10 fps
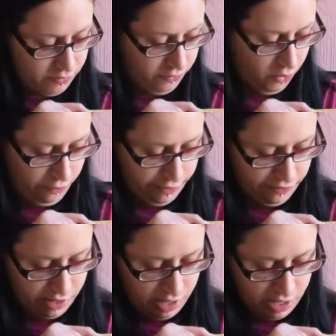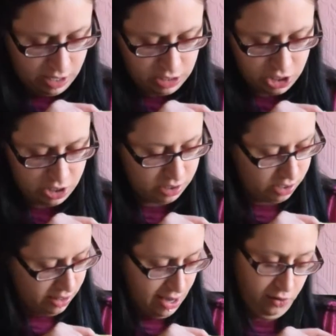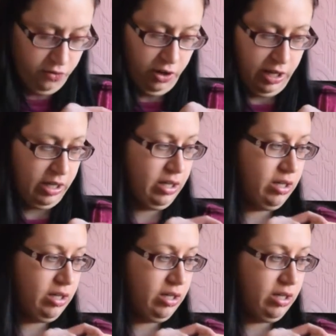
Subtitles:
£4.50 each. They're lovely.